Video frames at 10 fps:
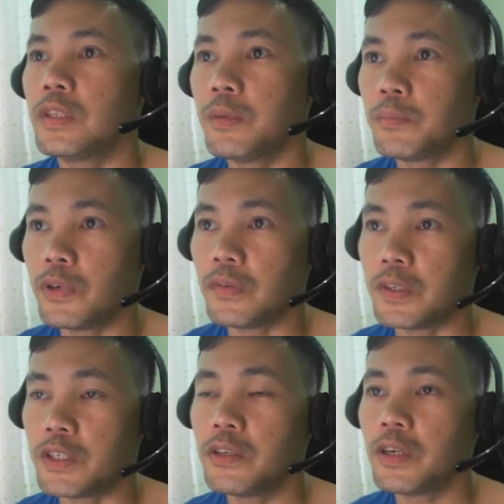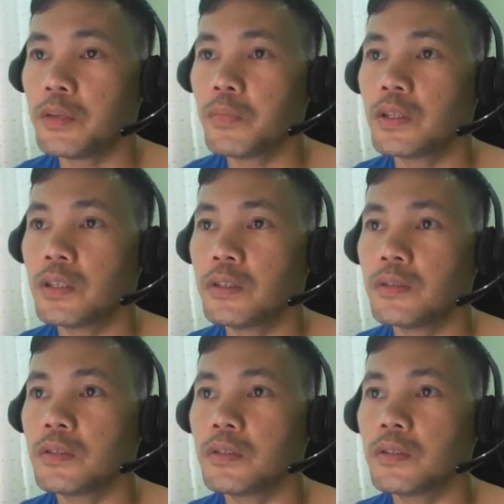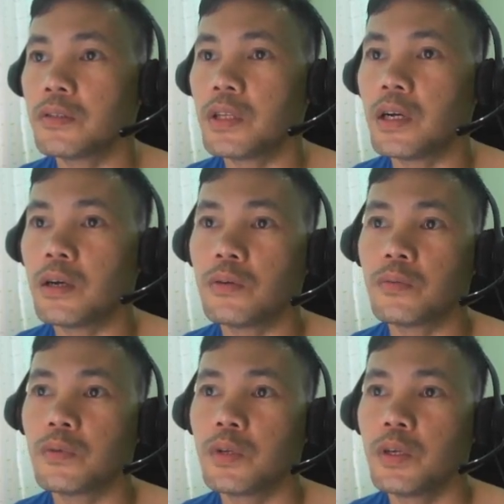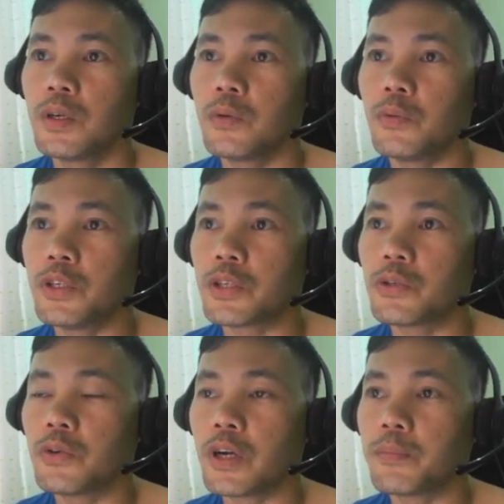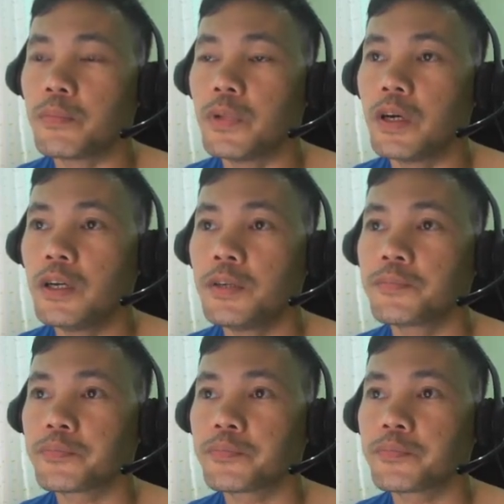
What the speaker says: yep, generate button. Now just hook up the